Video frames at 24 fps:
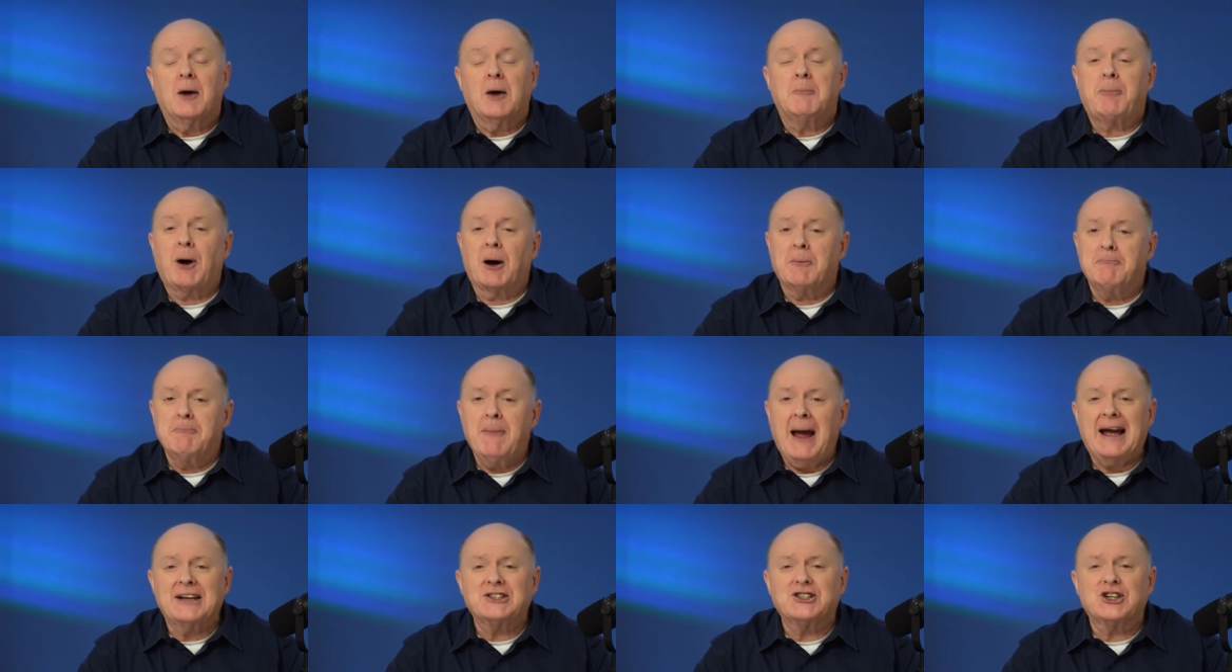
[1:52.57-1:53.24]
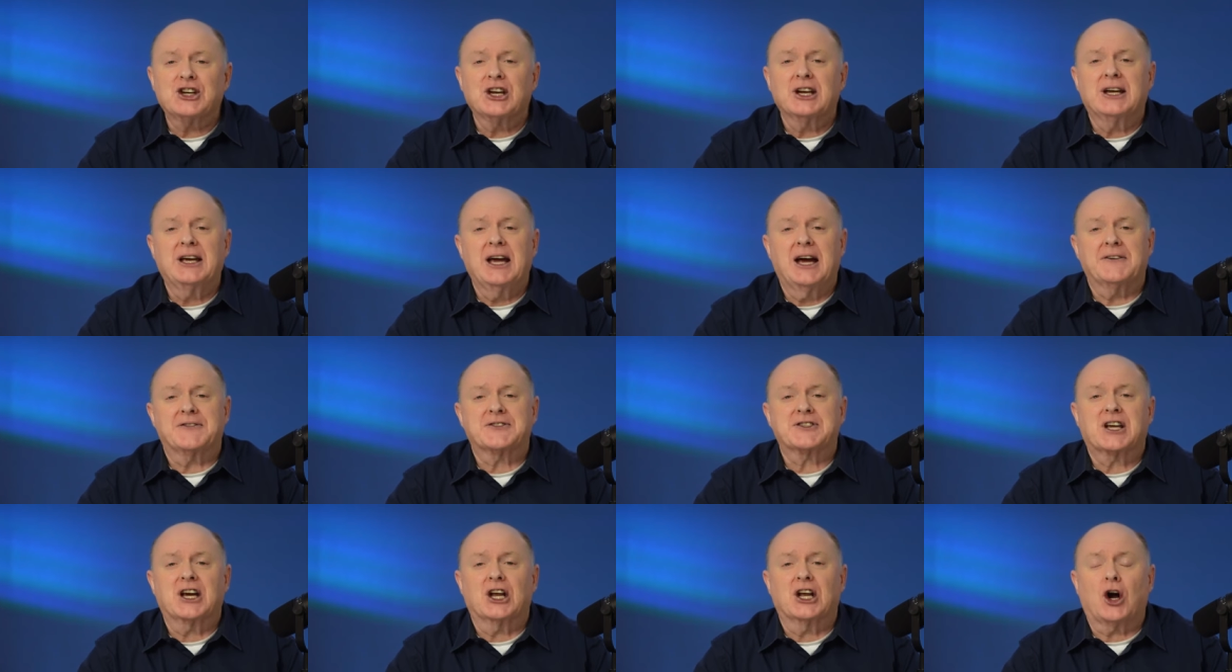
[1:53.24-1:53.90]
But matching
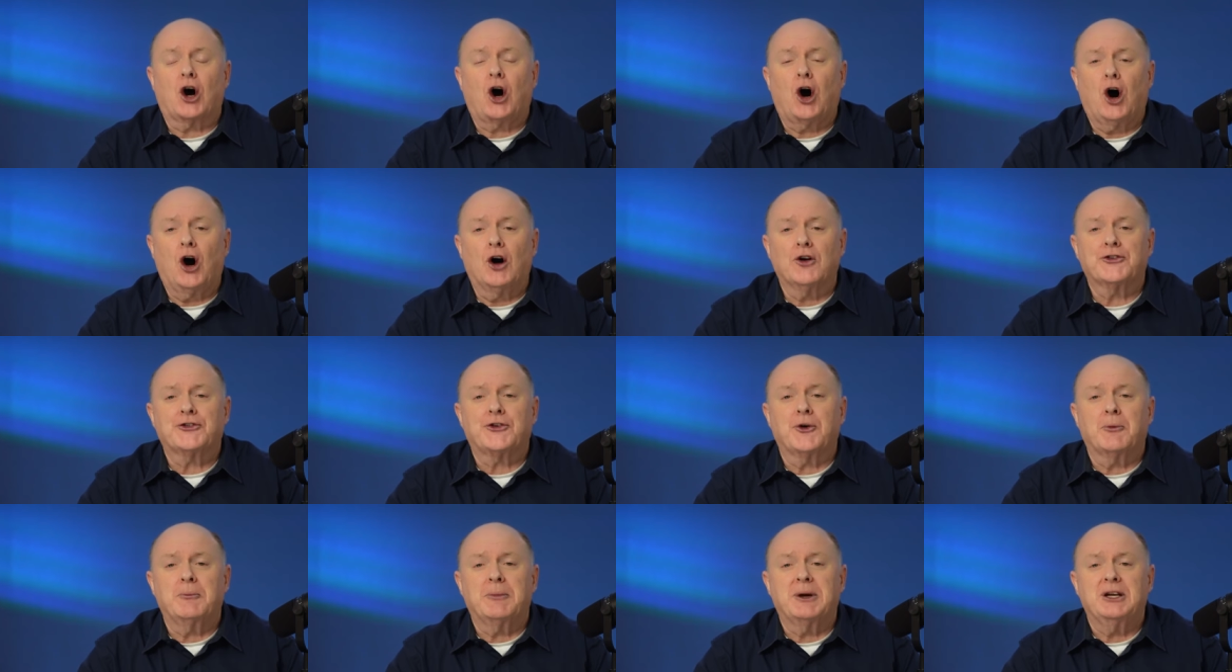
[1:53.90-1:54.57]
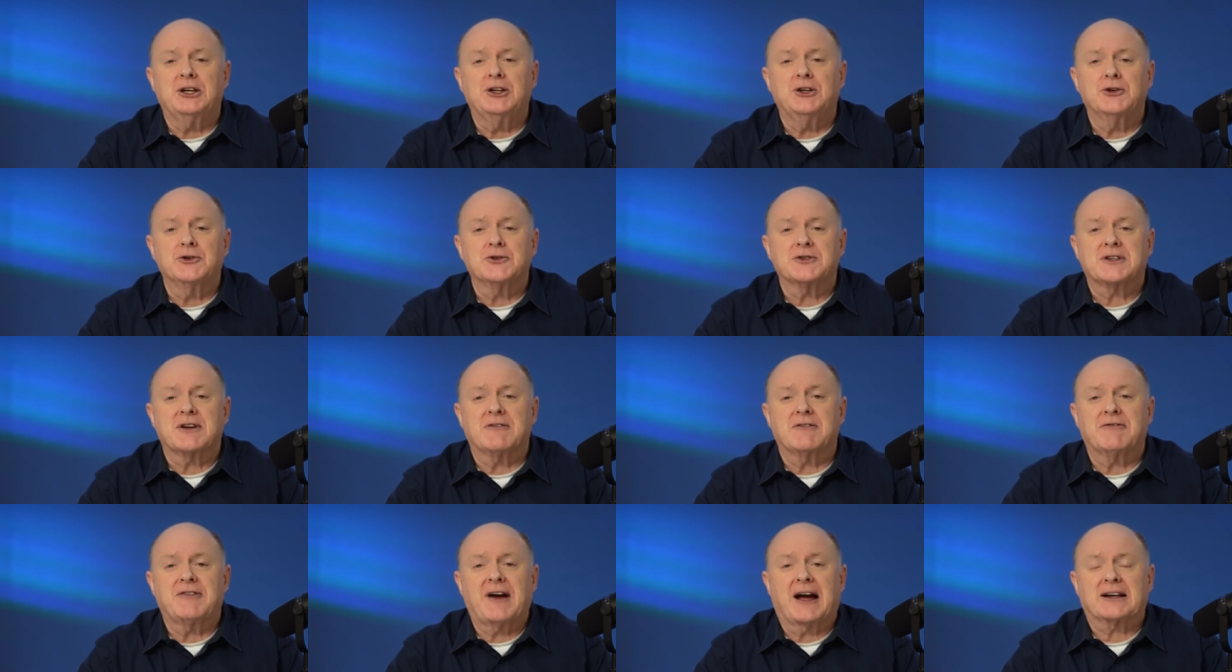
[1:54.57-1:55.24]
gifts can also be
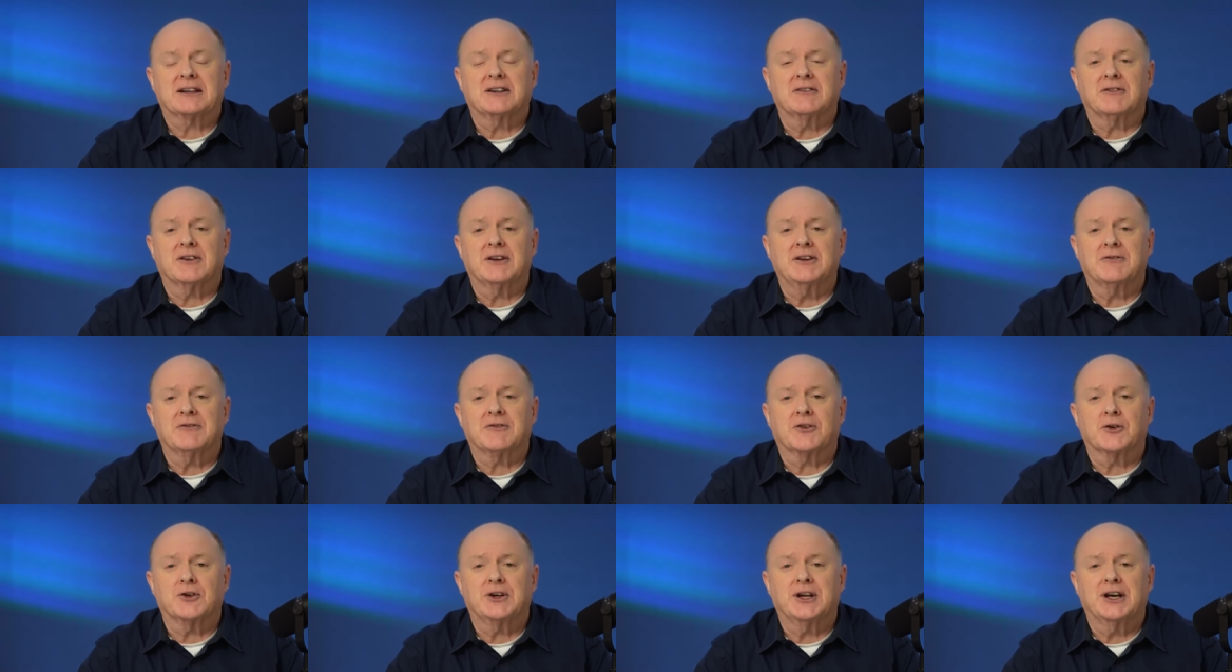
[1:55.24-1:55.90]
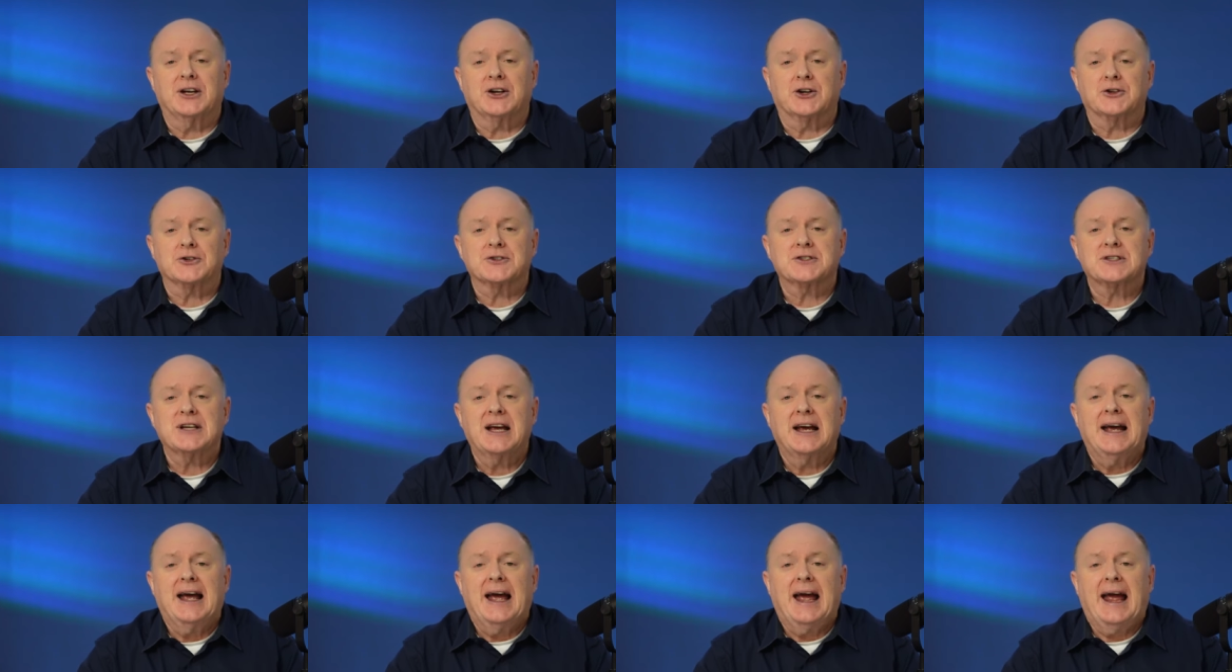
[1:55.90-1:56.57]
used effectively for dinners,
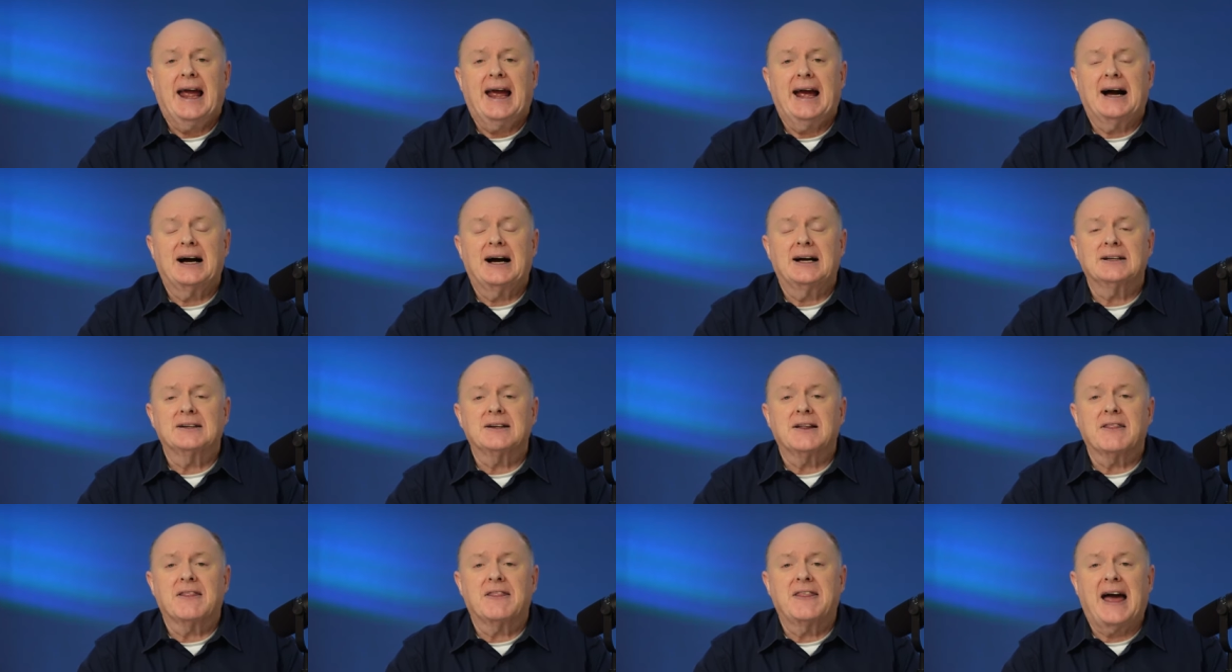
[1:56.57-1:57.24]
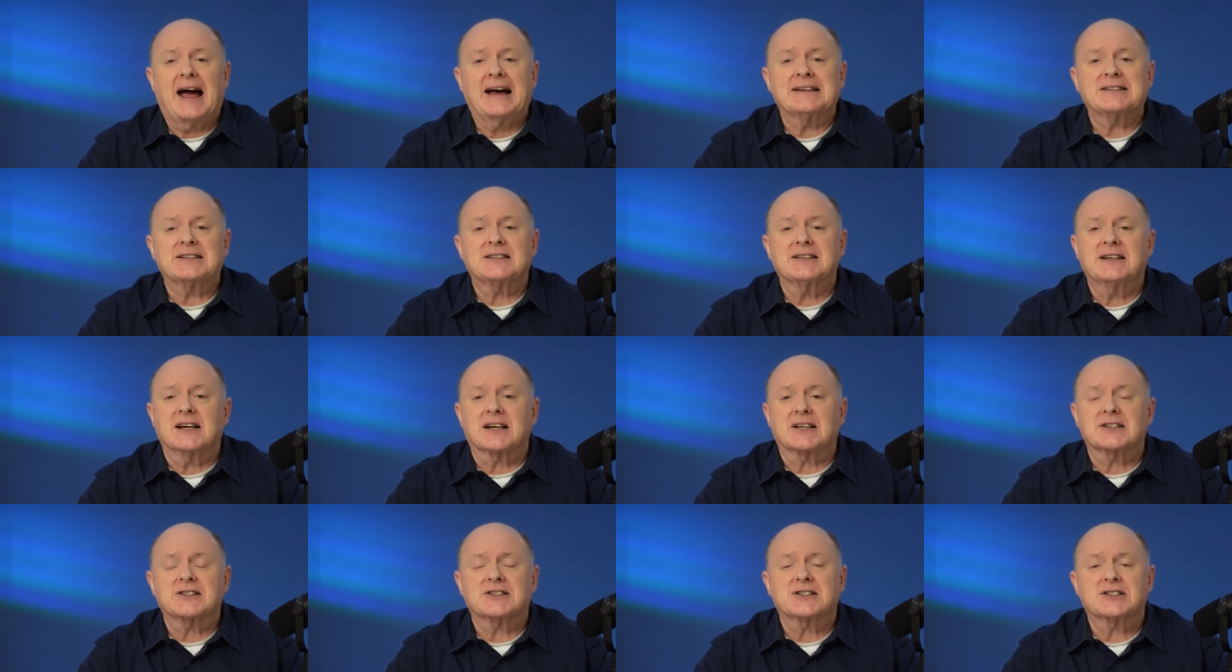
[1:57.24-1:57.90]
and that's an
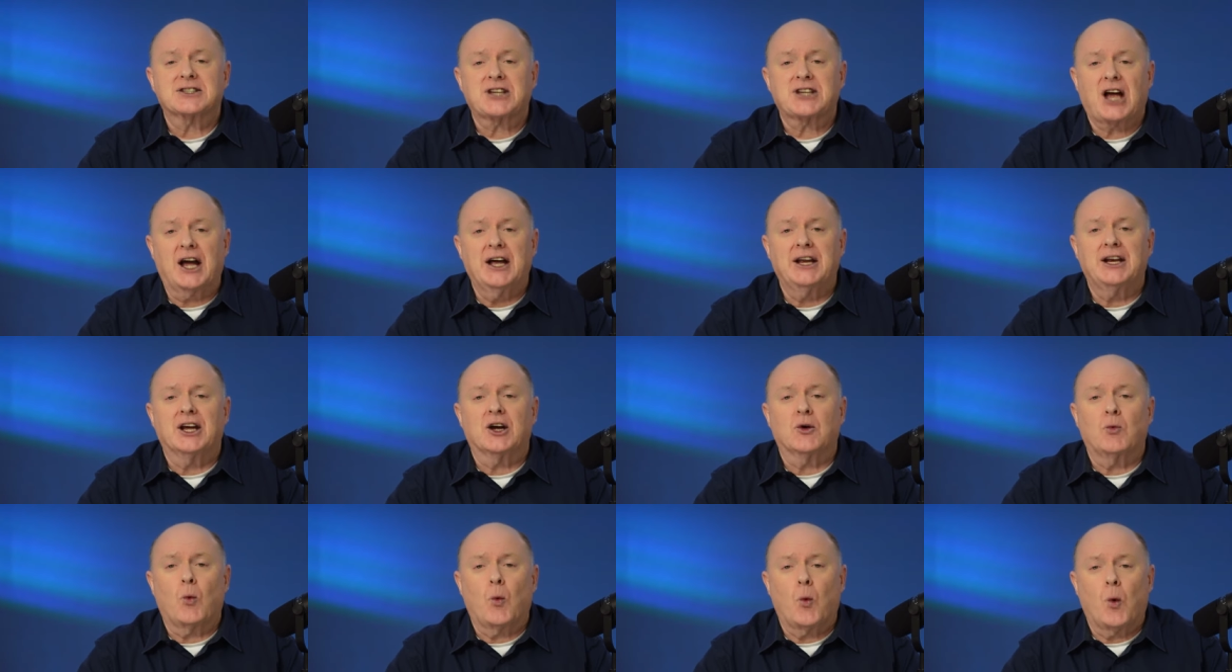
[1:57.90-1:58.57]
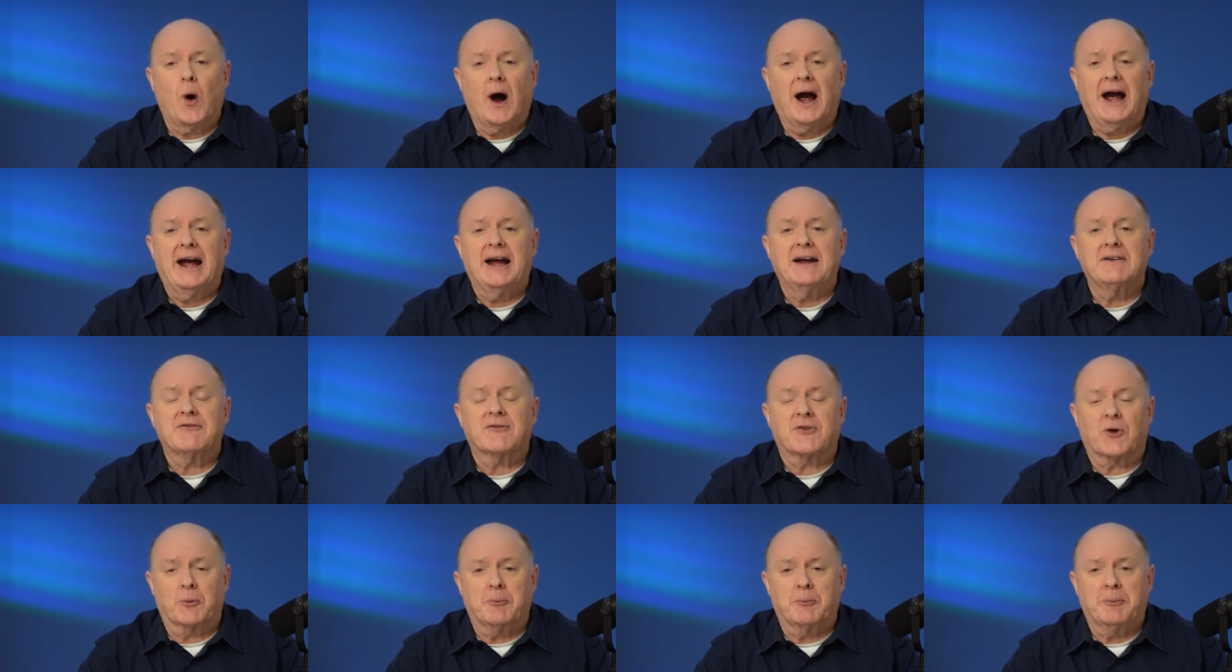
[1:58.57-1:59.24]
exciting way
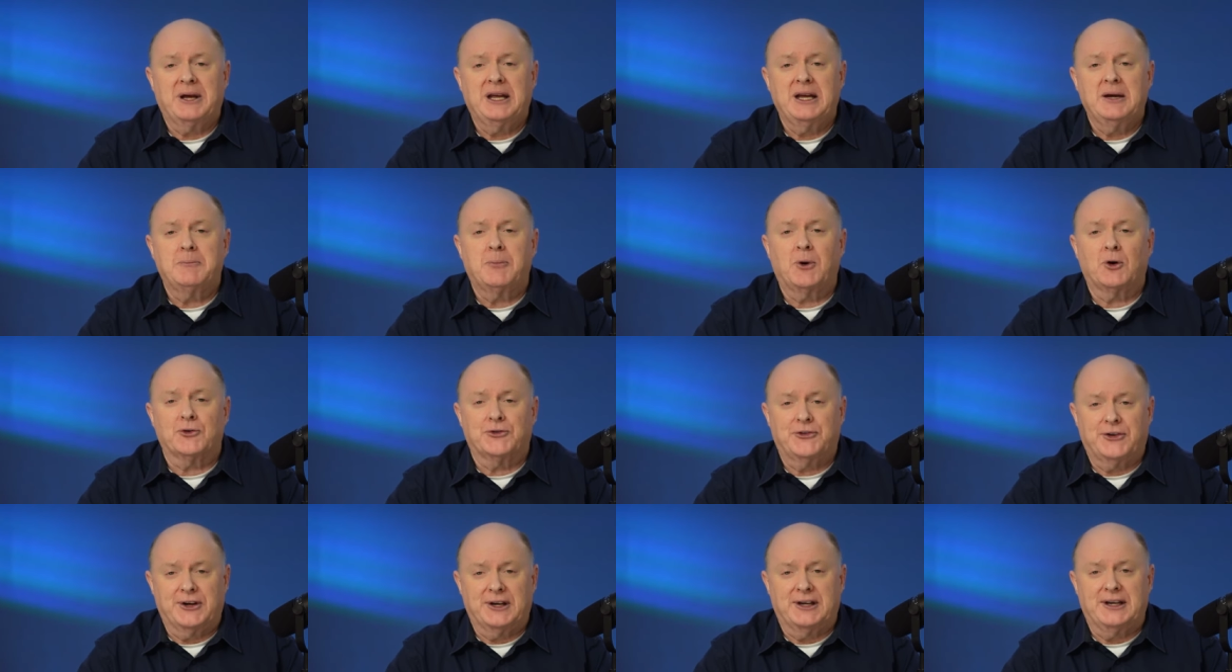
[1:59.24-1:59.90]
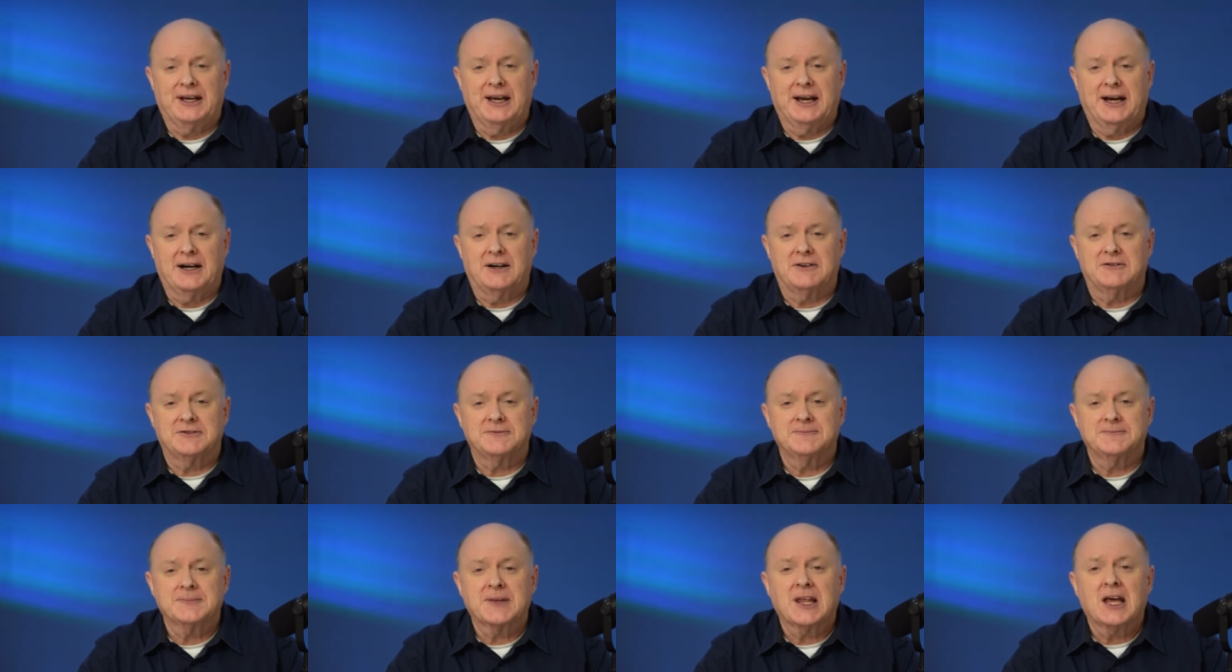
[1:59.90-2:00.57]
for people to give.